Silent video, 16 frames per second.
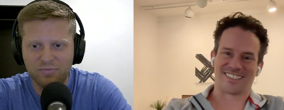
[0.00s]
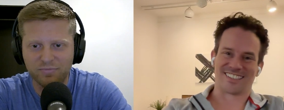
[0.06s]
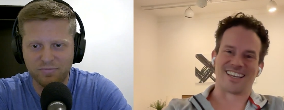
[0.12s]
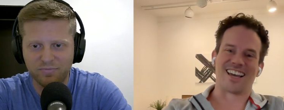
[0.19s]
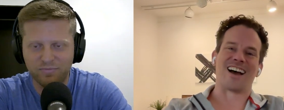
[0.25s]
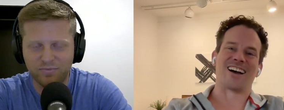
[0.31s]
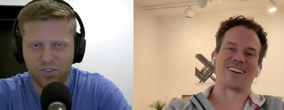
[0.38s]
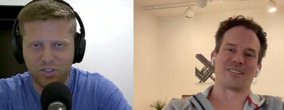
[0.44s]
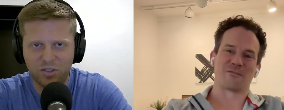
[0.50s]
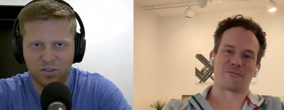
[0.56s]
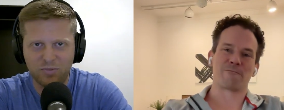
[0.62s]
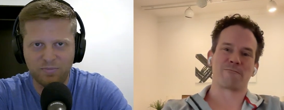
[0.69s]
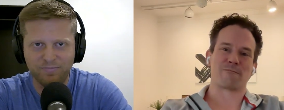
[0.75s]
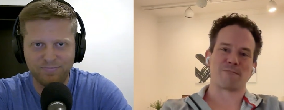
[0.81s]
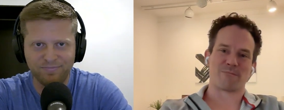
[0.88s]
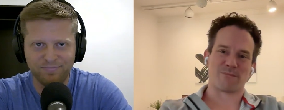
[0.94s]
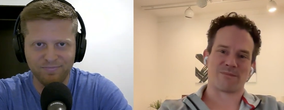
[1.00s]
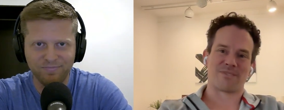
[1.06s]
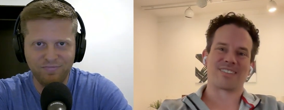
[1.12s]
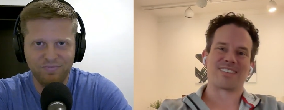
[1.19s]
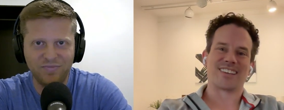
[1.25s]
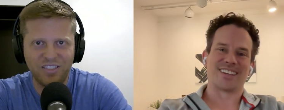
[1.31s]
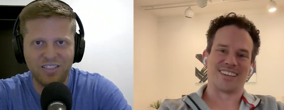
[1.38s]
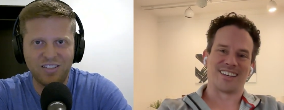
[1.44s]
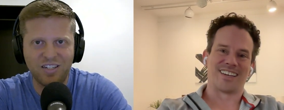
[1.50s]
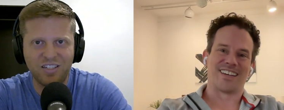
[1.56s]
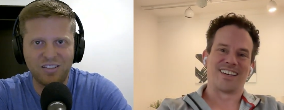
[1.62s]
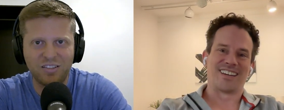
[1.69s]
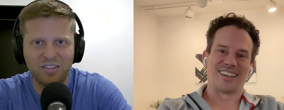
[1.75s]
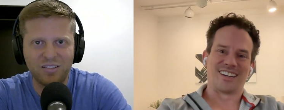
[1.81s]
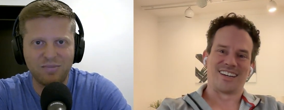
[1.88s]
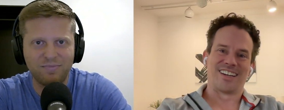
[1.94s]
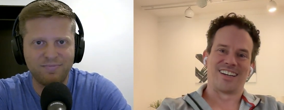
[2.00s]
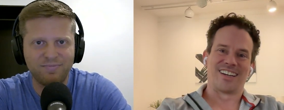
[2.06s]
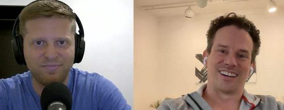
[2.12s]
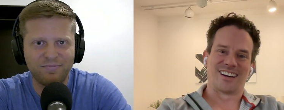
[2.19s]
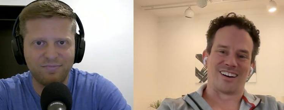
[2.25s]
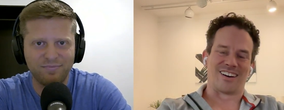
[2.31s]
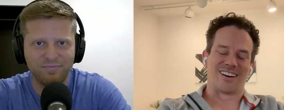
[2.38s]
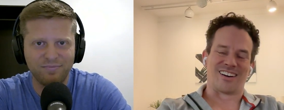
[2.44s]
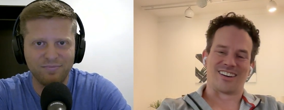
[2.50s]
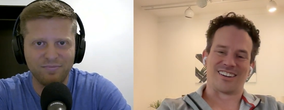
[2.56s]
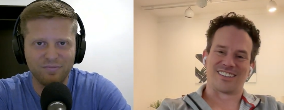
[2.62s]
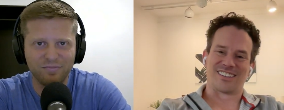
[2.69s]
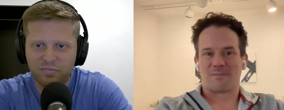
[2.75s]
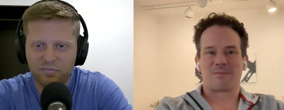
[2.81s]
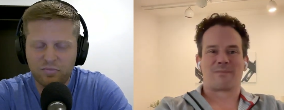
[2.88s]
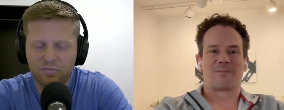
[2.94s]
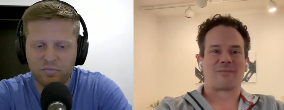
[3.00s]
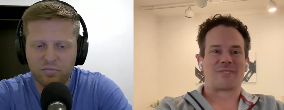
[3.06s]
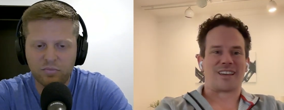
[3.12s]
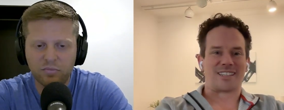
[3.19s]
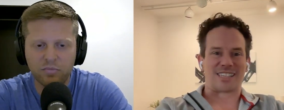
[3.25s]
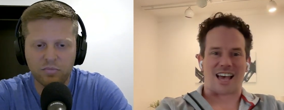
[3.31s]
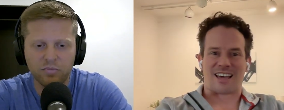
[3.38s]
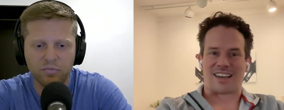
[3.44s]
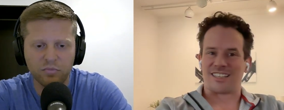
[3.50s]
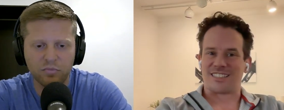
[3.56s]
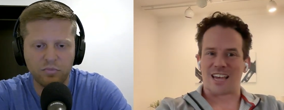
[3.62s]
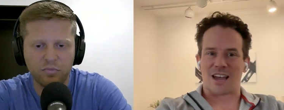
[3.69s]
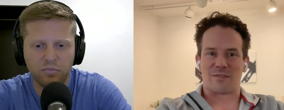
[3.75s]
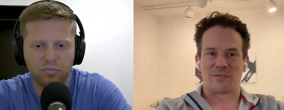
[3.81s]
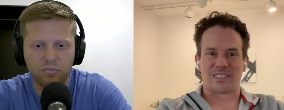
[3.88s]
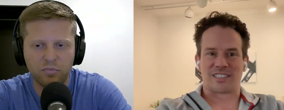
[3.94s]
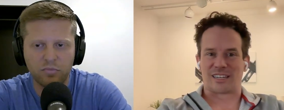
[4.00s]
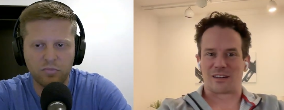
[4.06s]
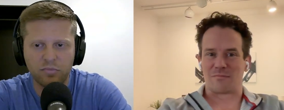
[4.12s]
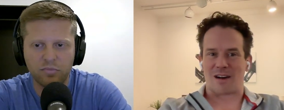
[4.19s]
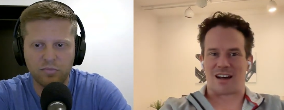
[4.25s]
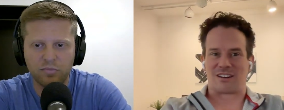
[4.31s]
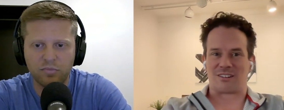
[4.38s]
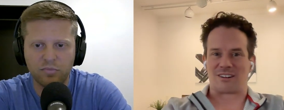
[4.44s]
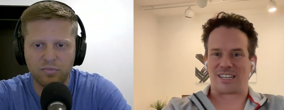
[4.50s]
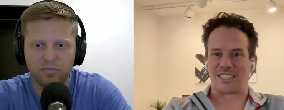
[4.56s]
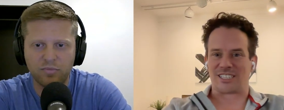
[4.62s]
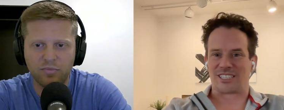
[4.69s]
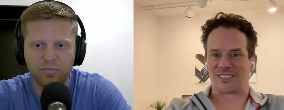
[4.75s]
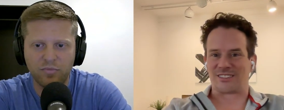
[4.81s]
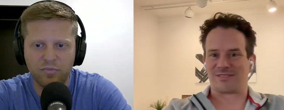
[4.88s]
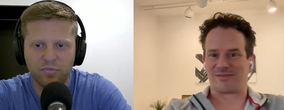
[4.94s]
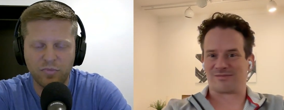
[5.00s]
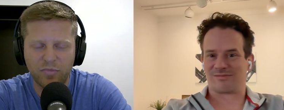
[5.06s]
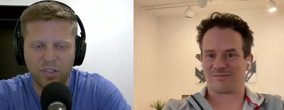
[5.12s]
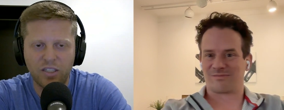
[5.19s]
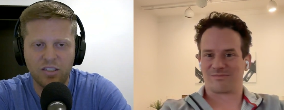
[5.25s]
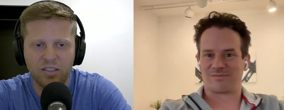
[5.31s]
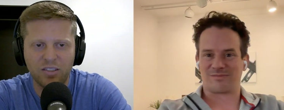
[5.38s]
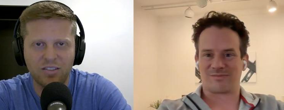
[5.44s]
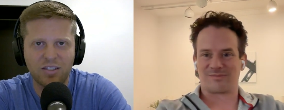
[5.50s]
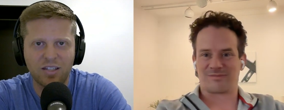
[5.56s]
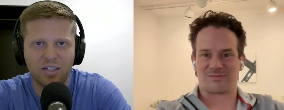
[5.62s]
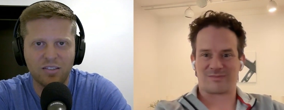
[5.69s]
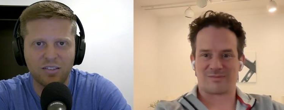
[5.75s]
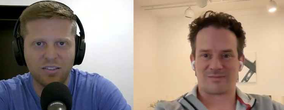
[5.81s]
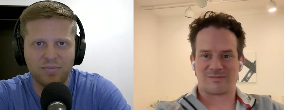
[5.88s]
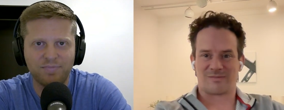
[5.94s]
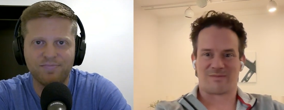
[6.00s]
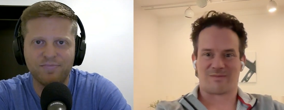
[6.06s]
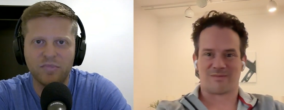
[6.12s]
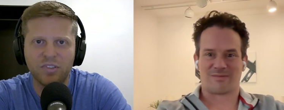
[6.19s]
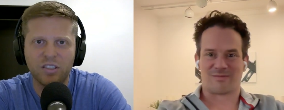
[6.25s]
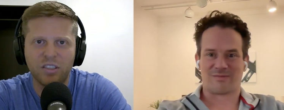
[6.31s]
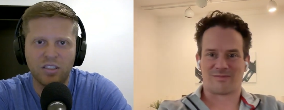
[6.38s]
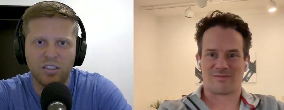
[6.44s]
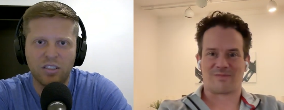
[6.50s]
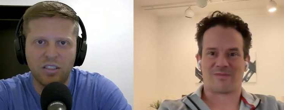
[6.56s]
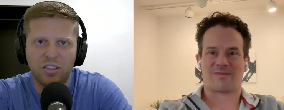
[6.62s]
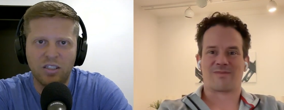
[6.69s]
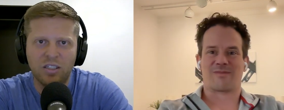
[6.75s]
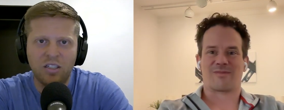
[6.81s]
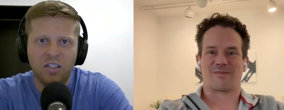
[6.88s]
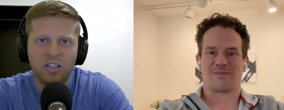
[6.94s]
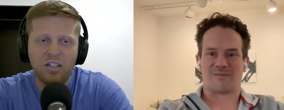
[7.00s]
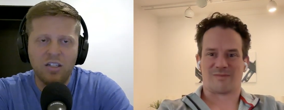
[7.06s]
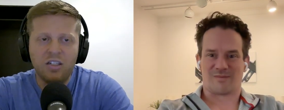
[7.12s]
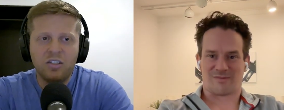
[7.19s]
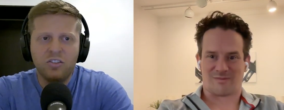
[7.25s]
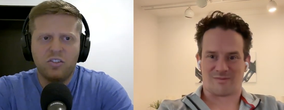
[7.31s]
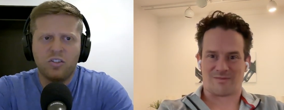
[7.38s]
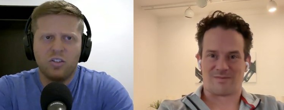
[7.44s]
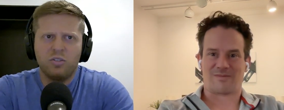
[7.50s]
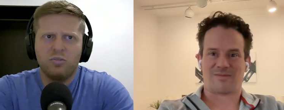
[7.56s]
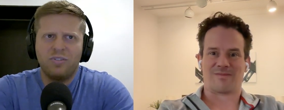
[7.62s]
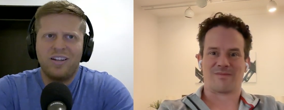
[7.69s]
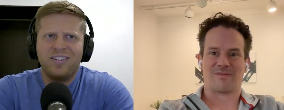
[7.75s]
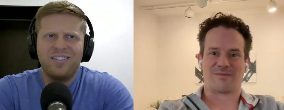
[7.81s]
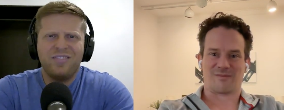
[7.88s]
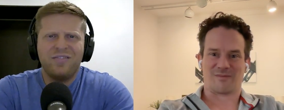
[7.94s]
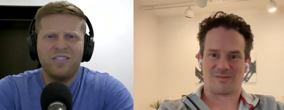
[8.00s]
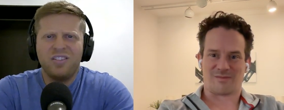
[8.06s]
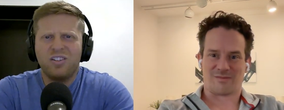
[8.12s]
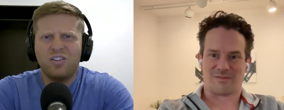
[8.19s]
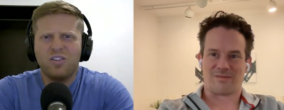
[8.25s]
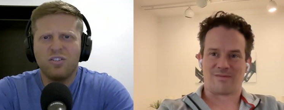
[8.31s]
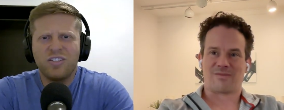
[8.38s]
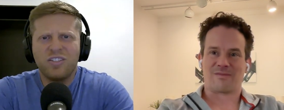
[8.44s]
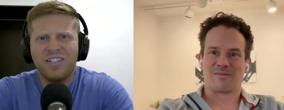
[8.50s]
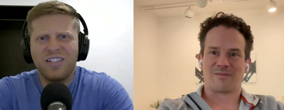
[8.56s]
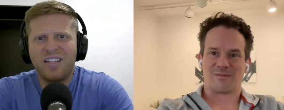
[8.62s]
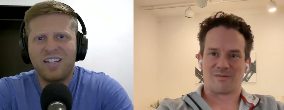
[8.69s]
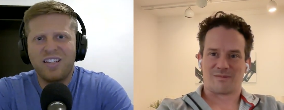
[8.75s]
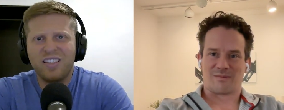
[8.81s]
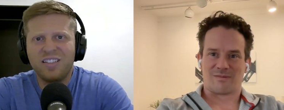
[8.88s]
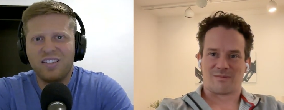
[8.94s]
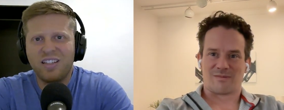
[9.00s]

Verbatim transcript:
Speaker 1: Yeah. So it's not good. Oh,
Speaker 2: exactly. It's everything in moderation.
Speaker 1: Exactly. So, and even the girls I dated,